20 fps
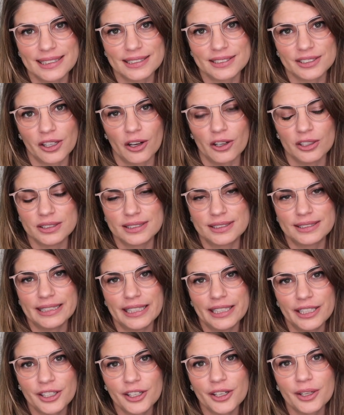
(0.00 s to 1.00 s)
is called
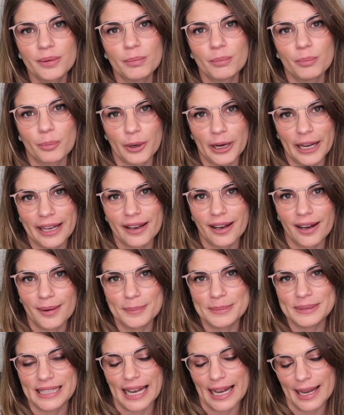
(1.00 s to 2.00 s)
tear
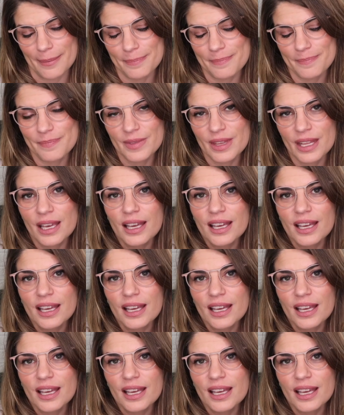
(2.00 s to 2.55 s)
breakup time.